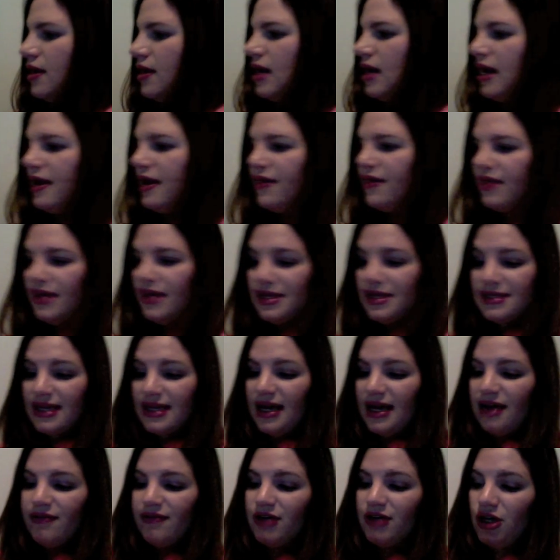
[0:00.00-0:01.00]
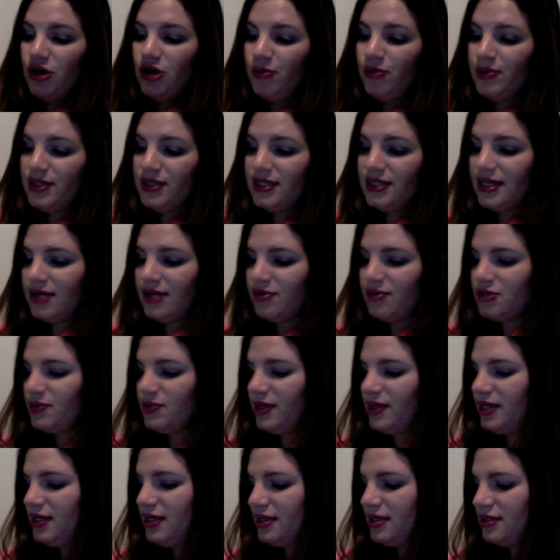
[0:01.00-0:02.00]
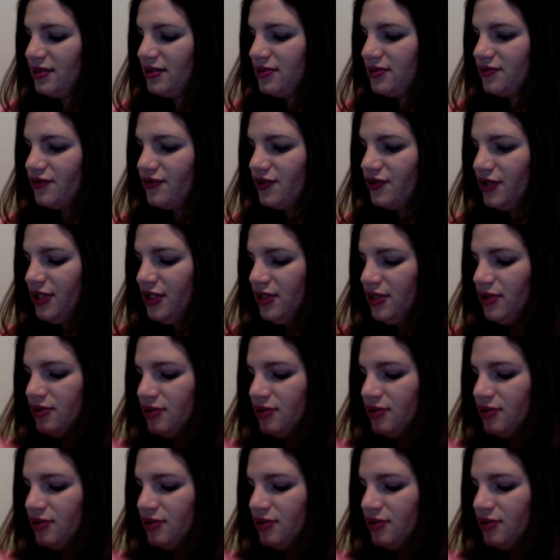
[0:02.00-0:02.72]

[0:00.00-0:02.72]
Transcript: And this I haven't opened yet. I was waiting for you